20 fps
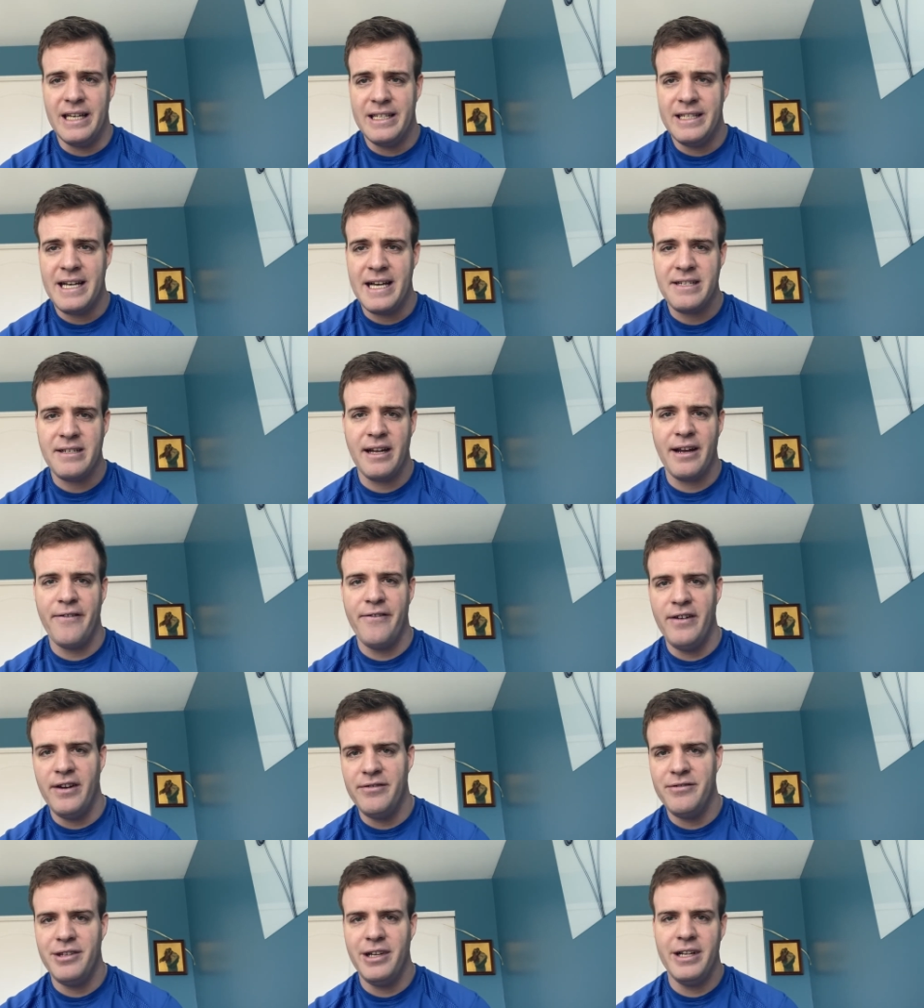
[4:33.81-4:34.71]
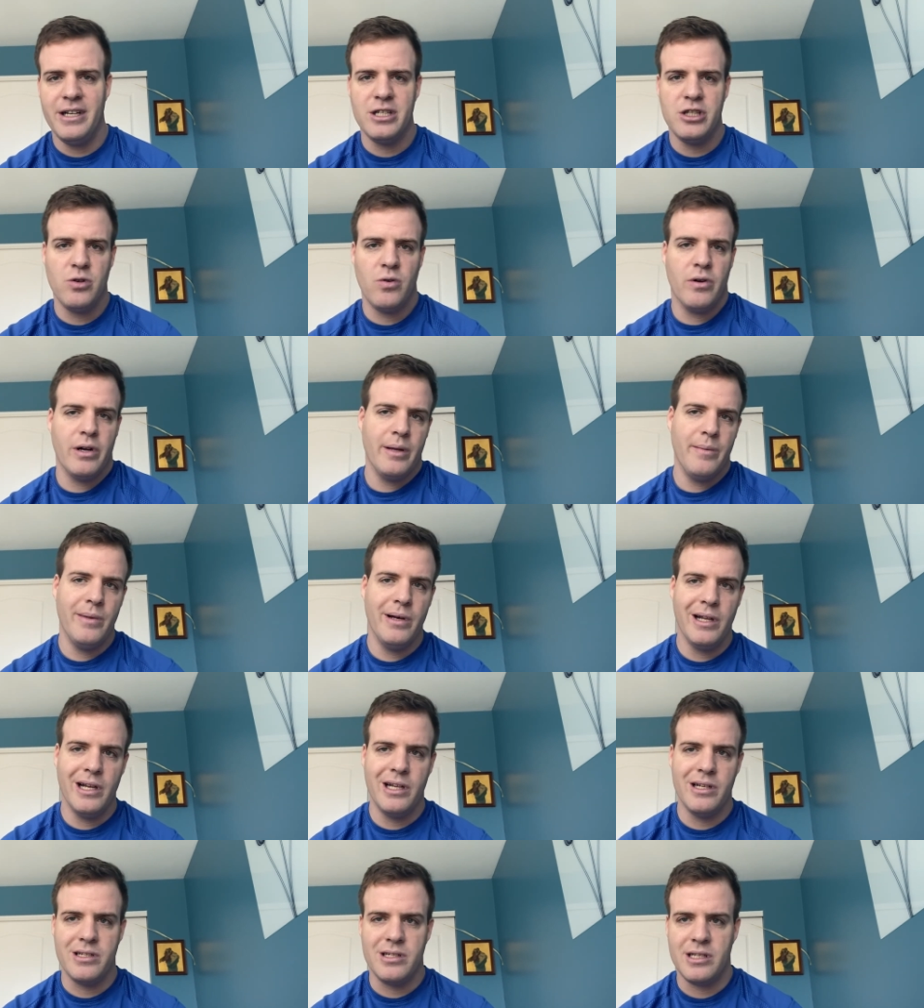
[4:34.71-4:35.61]
It takes like 15 to 20
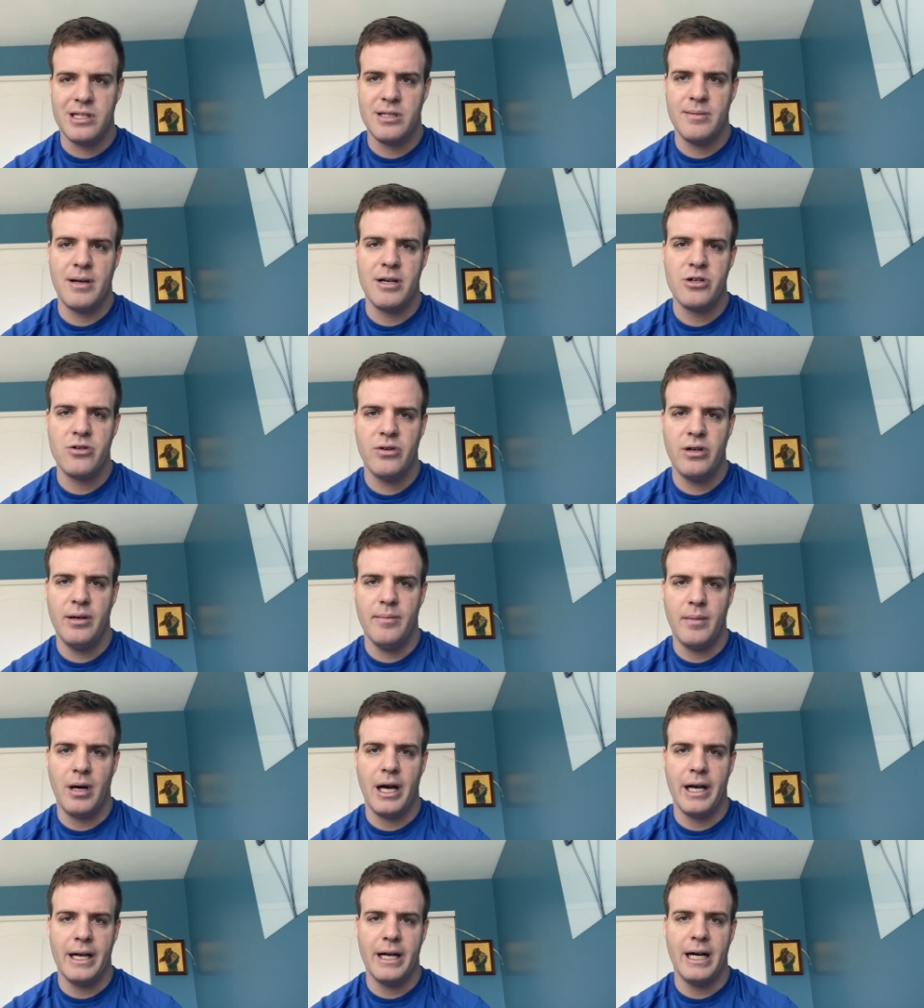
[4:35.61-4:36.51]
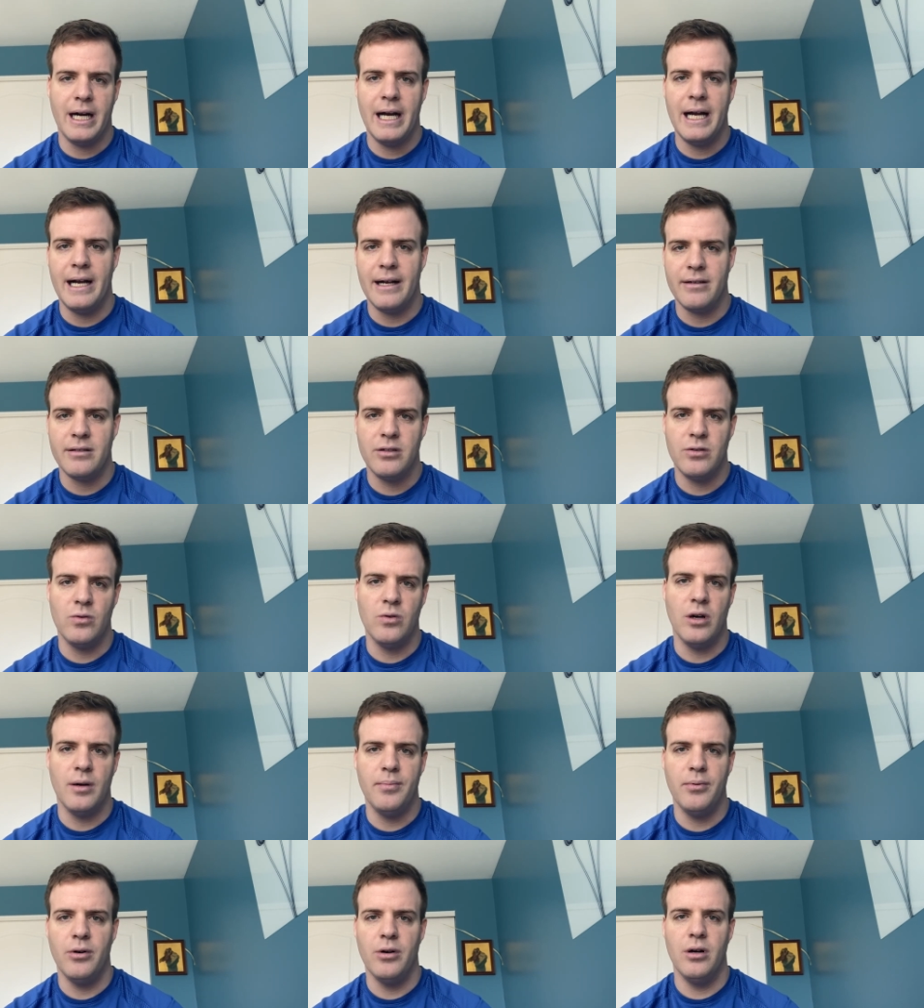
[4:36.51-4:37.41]
minutes, especially in my kayak to
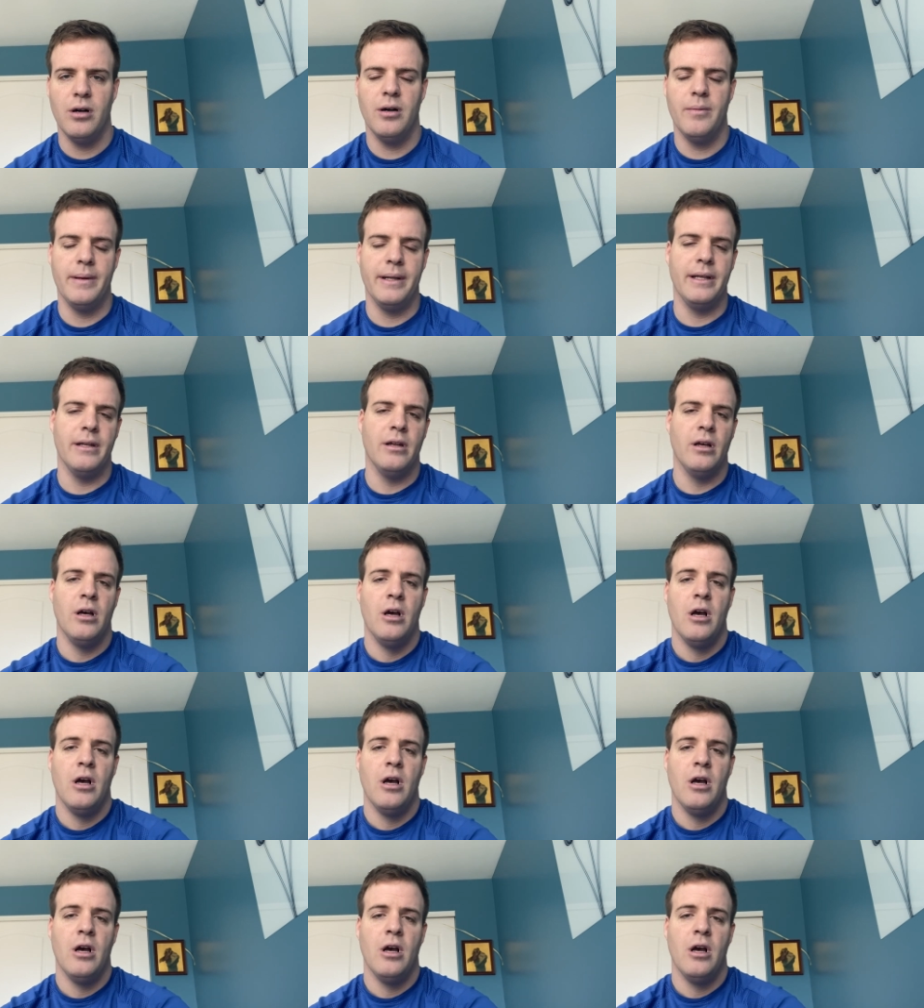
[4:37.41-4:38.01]
upload, I mean,